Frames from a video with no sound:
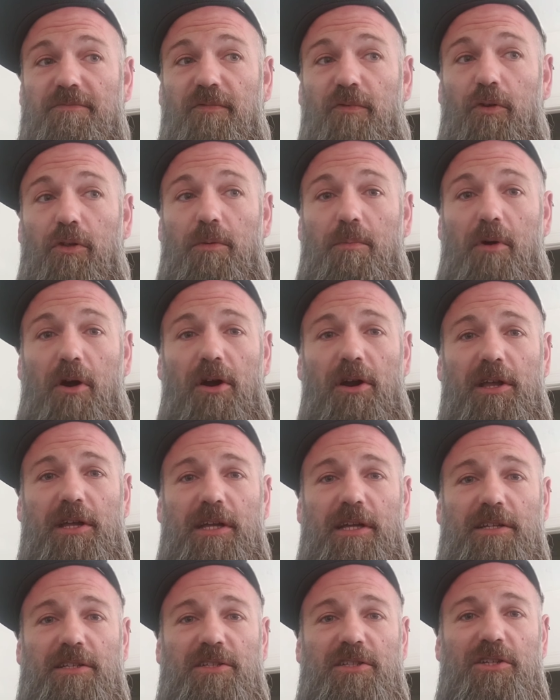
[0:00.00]
for the
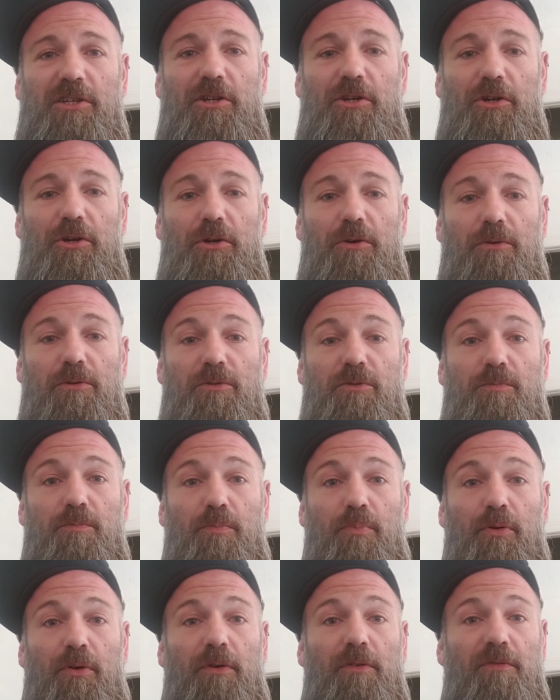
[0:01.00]
market to
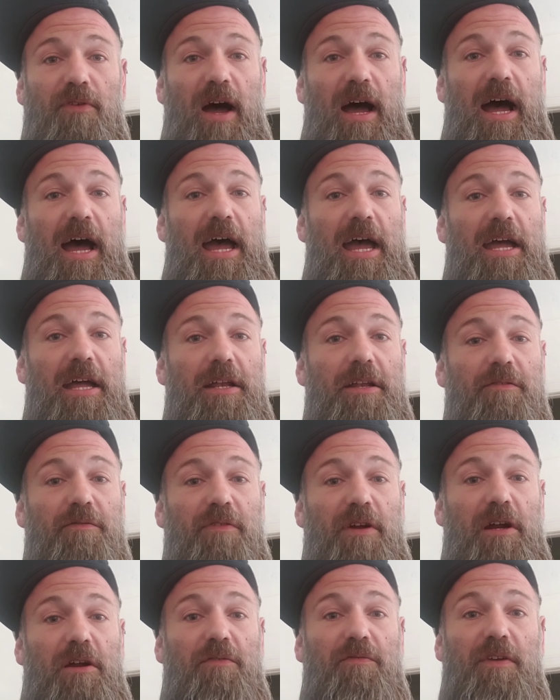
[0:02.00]
provide
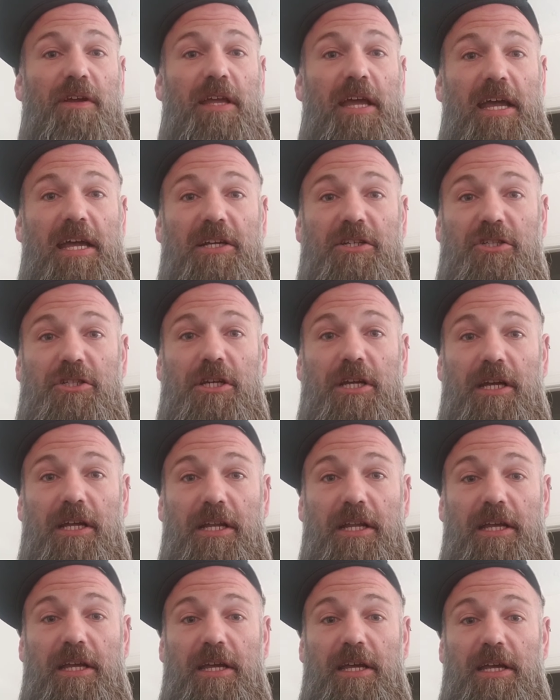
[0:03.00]

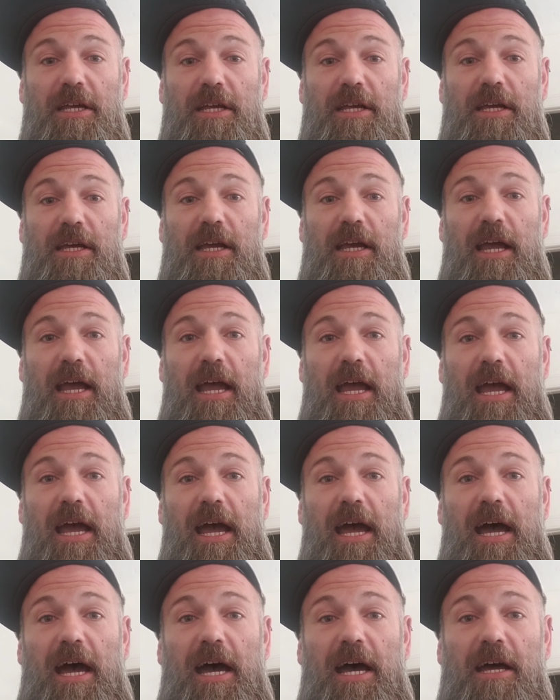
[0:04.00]
verification
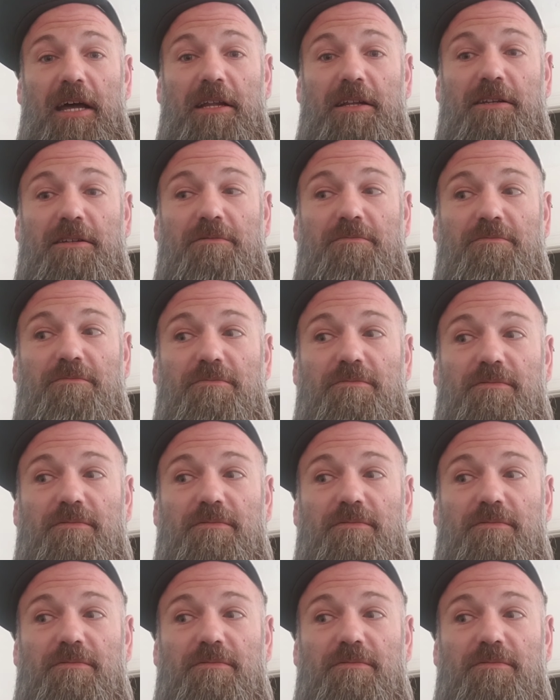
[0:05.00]
and